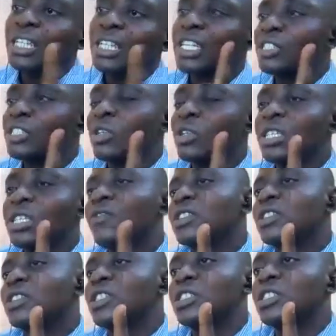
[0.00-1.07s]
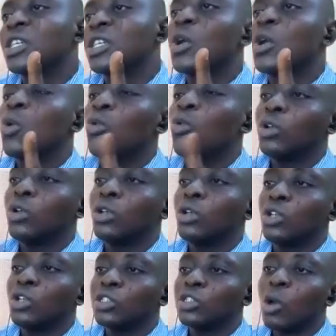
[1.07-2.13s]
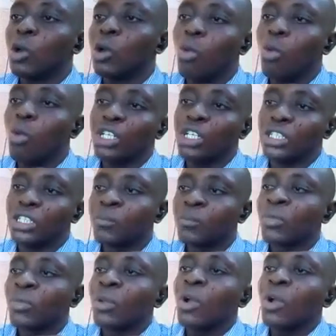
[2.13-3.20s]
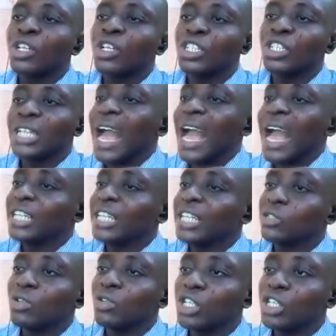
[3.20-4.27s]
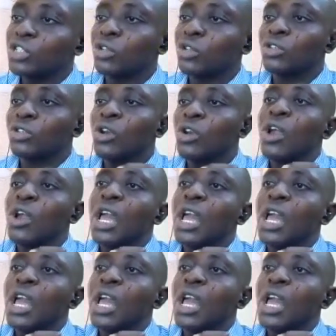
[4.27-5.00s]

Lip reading: Extension services does not work in isolation.